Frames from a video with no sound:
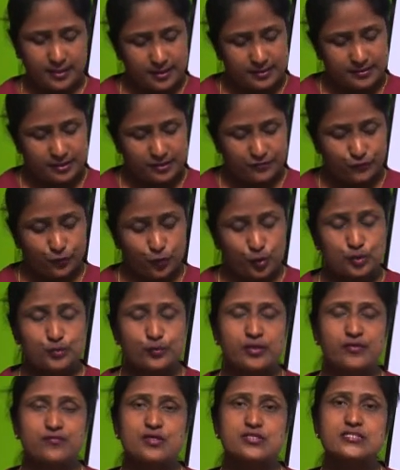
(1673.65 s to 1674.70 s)
Then fourth
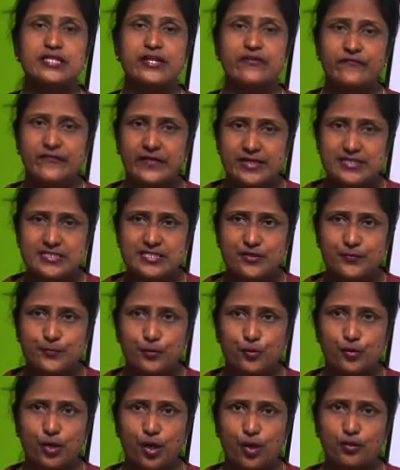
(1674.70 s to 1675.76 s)
one was reflexive
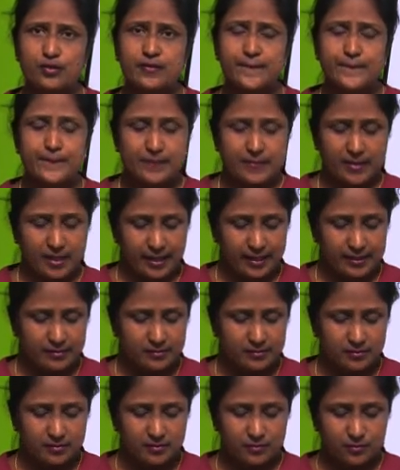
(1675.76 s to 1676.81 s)
pronoun, and
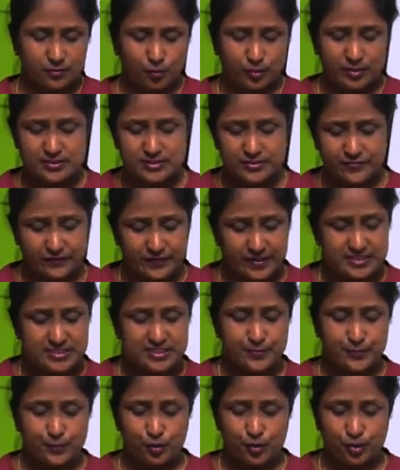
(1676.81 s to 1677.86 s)
what is
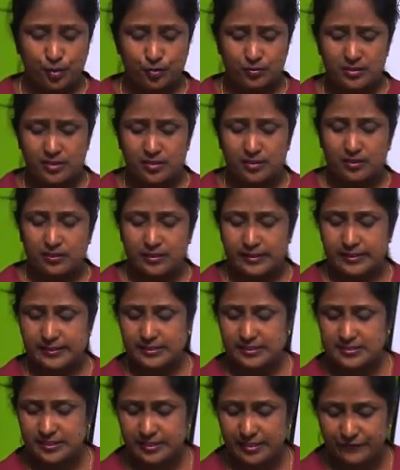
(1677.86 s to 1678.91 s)
reflexive pronoun? It
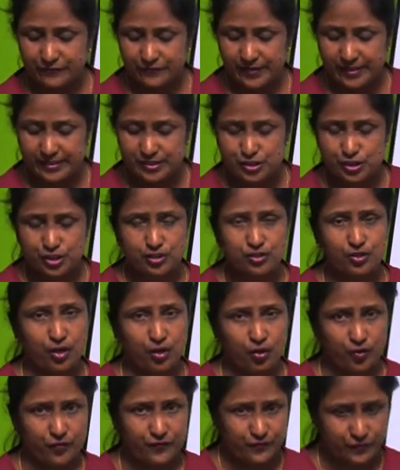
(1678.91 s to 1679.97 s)
is the reflection
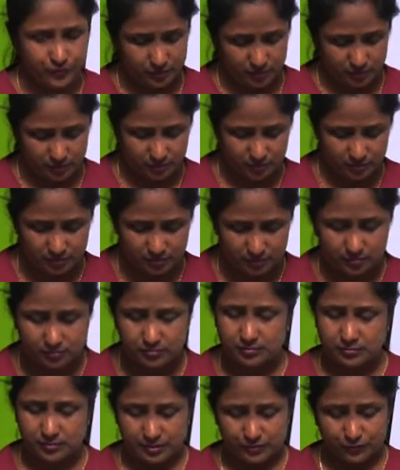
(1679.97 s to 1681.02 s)
of
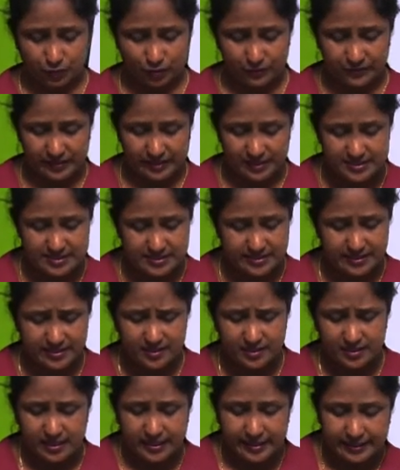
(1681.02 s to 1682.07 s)
what we can say,
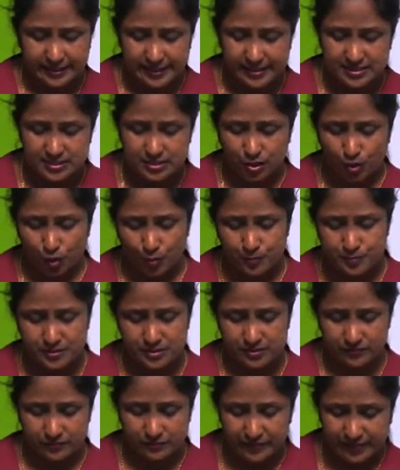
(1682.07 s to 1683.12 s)
it is the
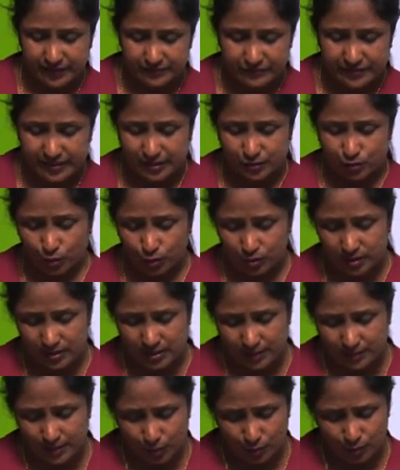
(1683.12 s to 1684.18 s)
when we are talking
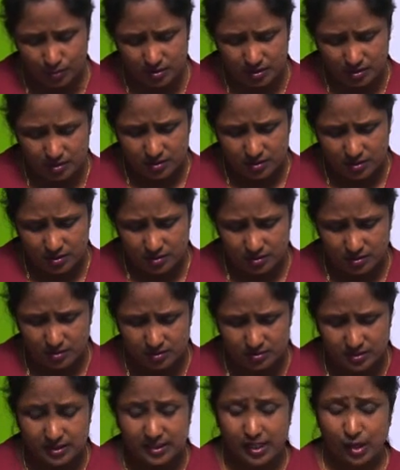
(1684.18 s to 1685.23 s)
about
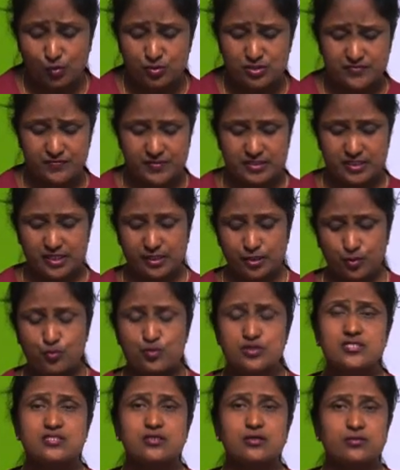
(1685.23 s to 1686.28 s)
the nouns which are
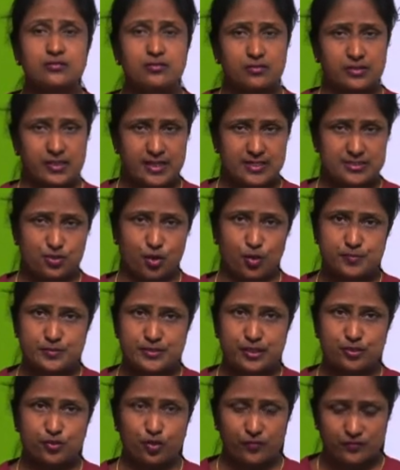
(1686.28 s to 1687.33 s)
used as
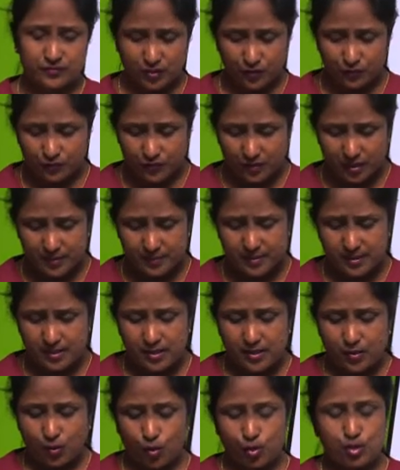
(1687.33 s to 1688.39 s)
object of the verb,
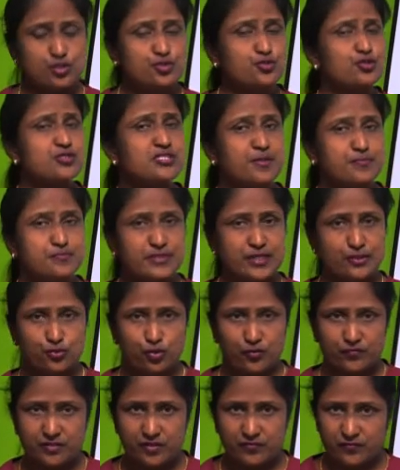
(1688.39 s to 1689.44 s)
also subject
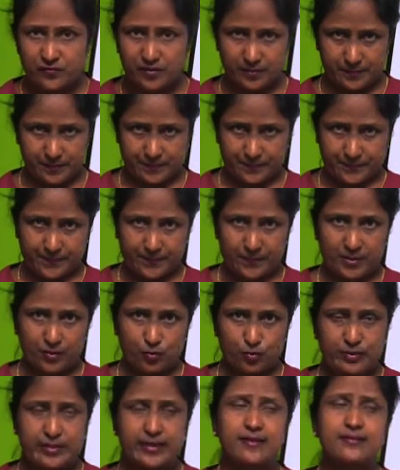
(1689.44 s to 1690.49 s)
of the verb.
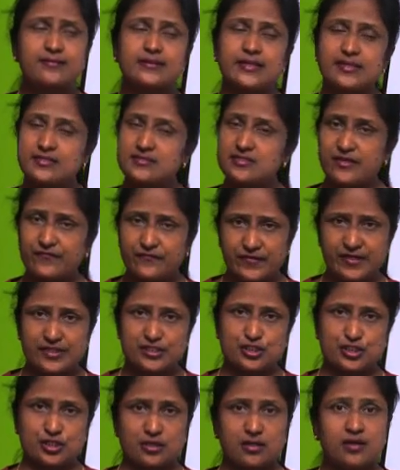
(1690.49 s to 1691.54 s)
Okay, that is
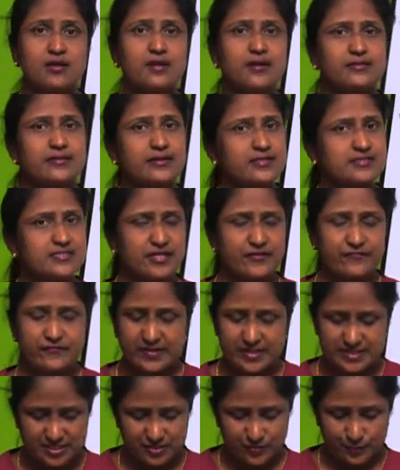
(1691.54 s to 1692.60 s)
reflection, that is
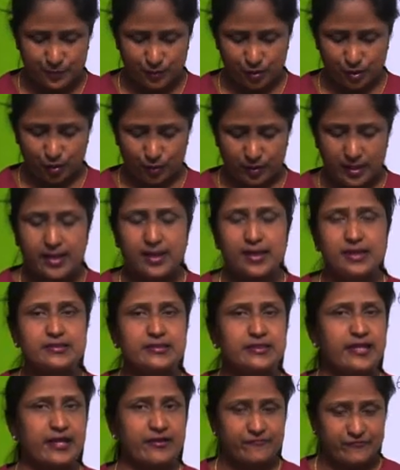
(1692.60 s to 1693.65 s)
reflexive pronoun.
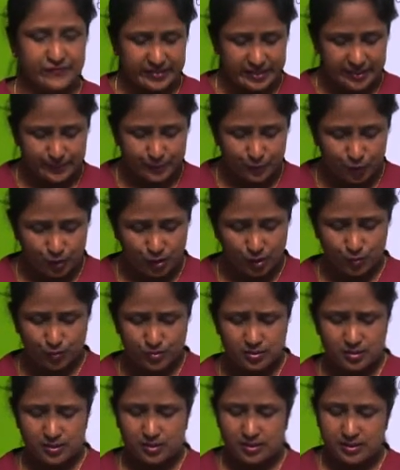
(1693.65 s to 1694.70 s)
Then emphatic pronoun,
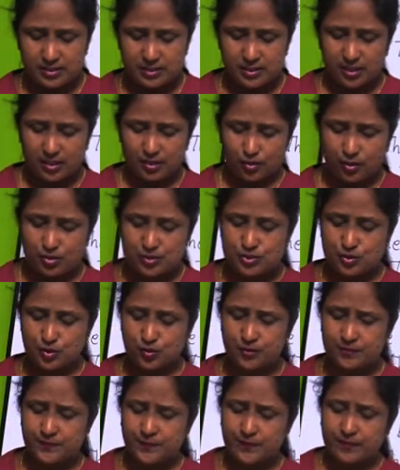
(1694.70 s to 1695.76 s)
here
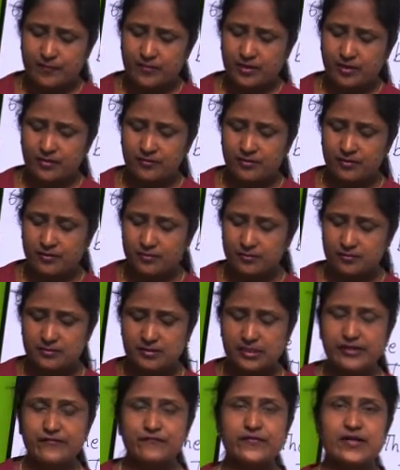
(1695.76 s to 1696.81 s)
also the
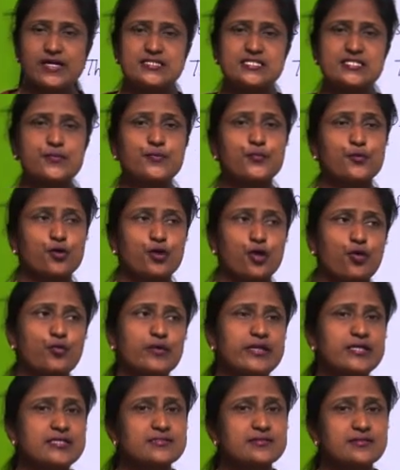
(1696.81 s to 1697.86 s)
reflexive pronoun
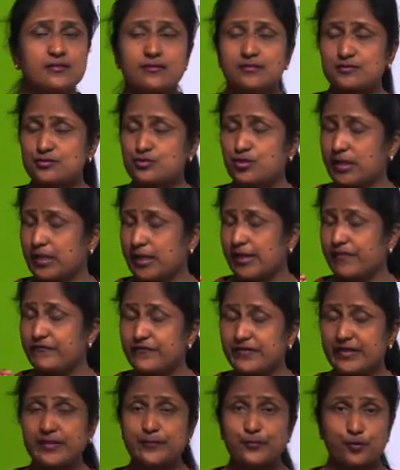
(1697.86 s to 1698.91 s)
is
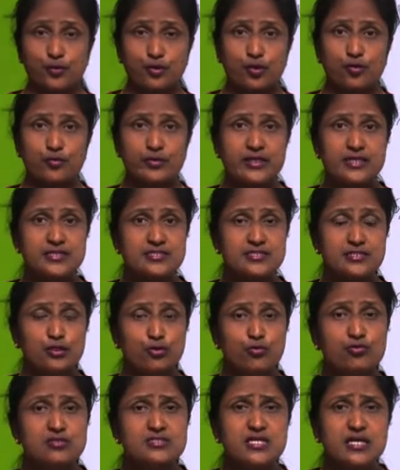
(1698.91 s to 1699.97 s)
emphatic pronoun is
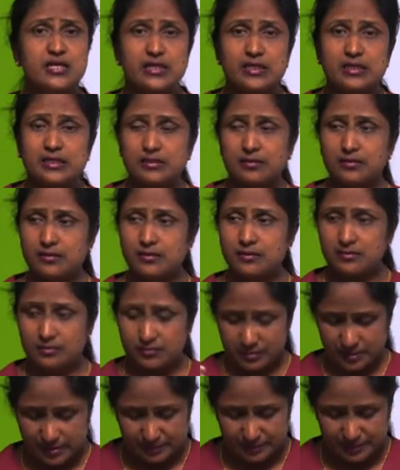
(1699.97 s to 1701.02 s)
used
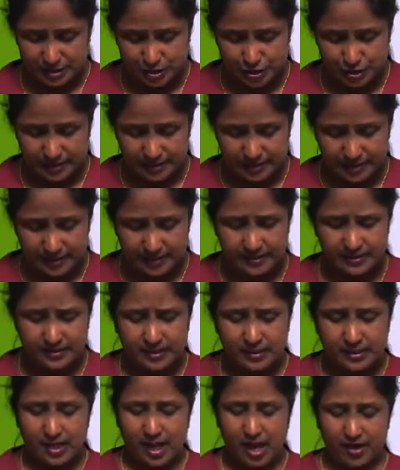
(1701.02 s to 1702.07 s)
immediately
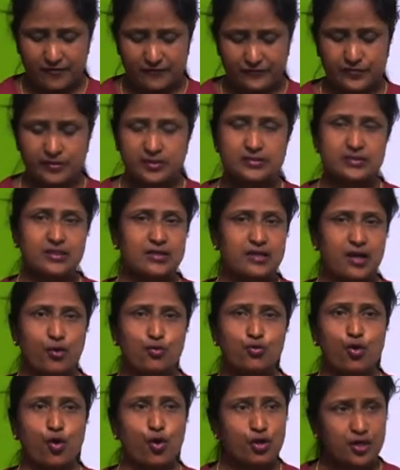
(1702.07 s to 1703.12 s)
after the
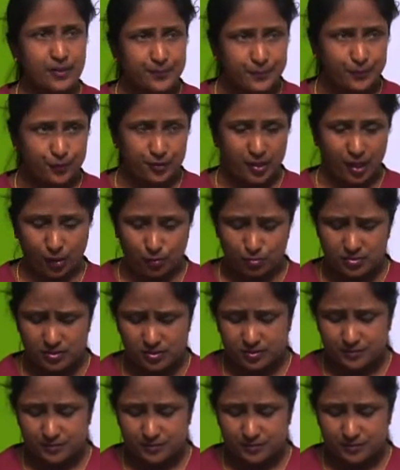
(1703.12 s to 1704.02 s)
noun or a pronoun